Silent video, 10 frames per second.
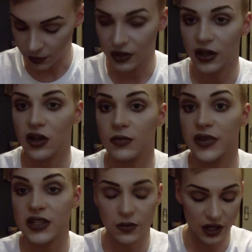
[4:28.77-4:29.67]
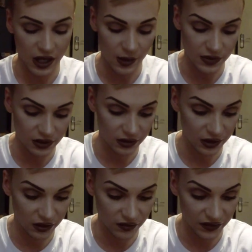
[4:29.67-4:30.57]
Plum, this one, I
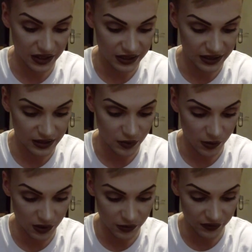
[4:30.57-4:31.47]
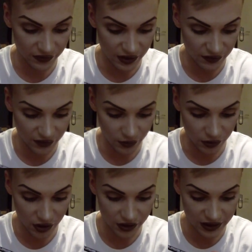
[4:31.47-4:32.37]
absolutely love this. This is probably my favourite
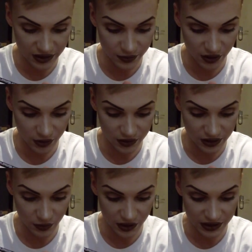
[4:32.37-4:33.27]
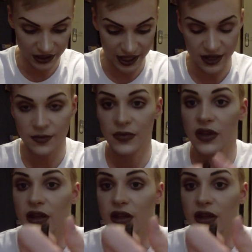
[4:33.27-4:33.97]
one. This is one of the ones I'm wearing today.